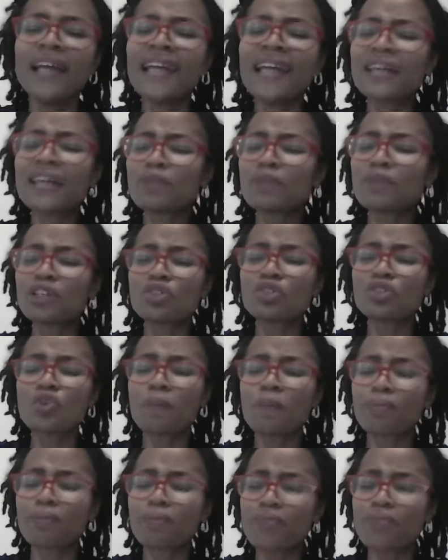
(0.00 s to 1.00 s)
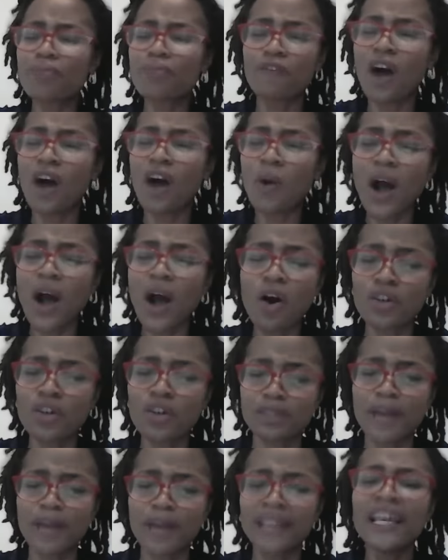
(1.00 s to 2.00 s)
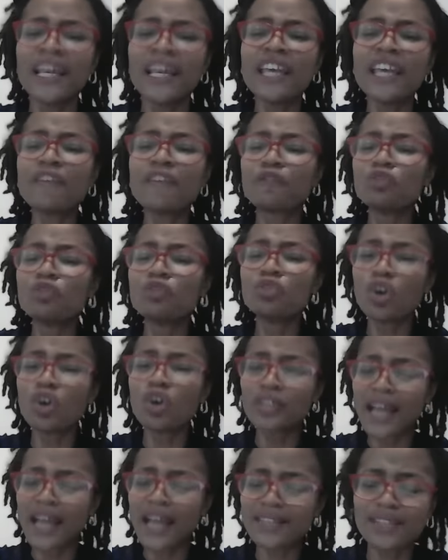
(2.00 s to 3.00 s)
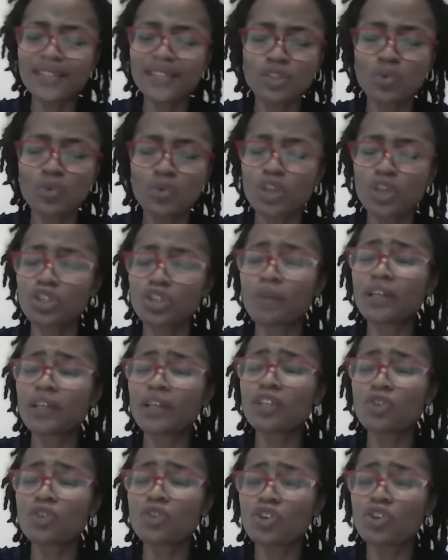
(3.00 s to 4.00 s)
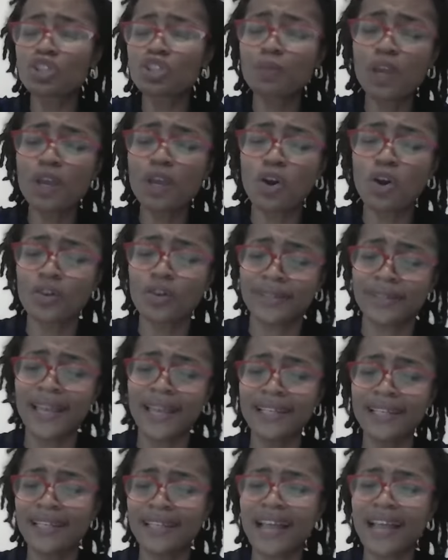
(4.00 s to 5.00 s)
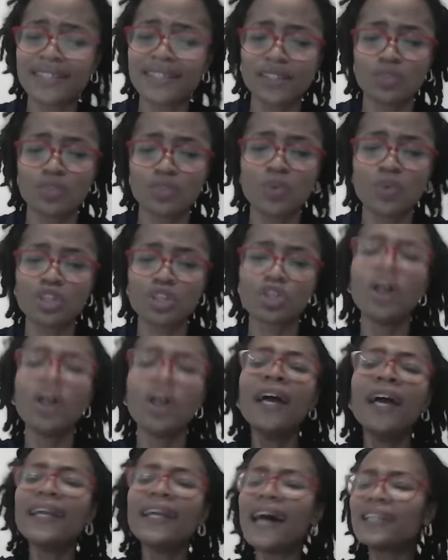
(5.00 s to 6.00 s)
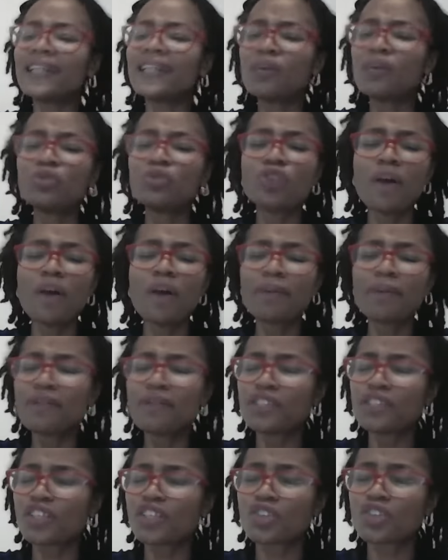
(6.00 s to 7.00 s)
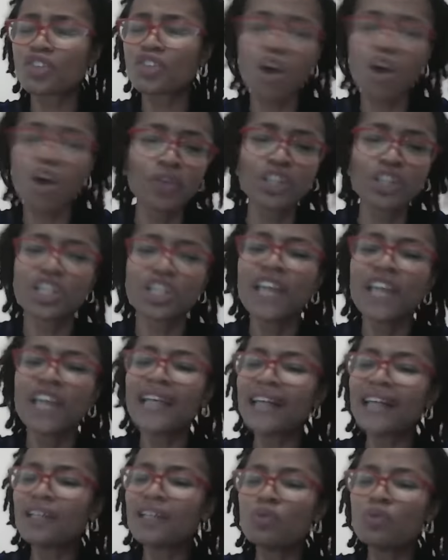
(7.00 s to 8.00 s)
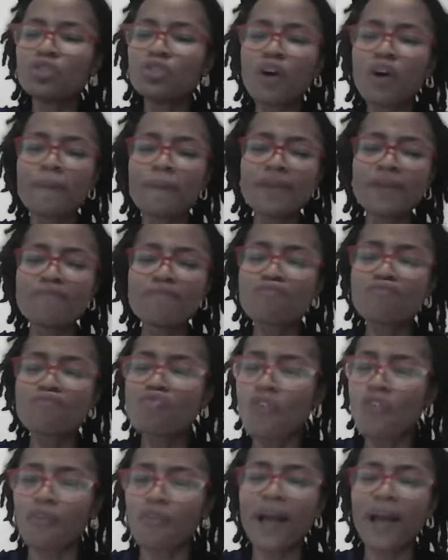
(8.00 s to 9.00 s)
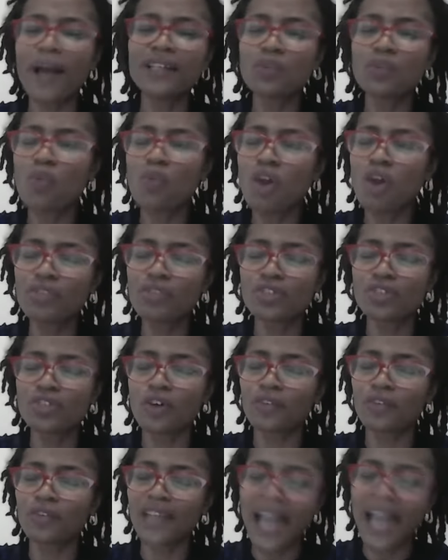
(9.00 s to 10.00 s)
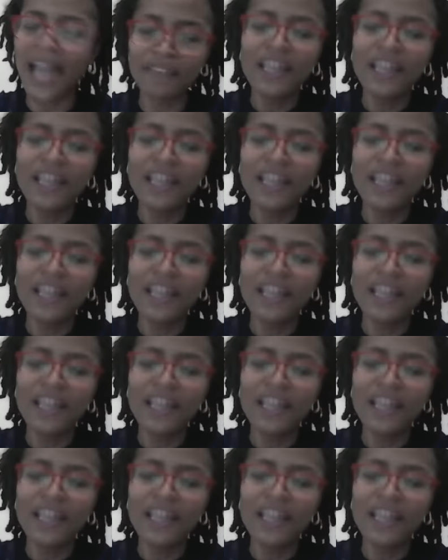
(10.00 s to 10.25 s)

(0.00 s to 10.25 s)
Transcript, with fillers: Let's begin to pray for our husband. If you know that situation, begin to speak on concerning that situation, that they will not be discouraged, that they will not be moved by the worries of life.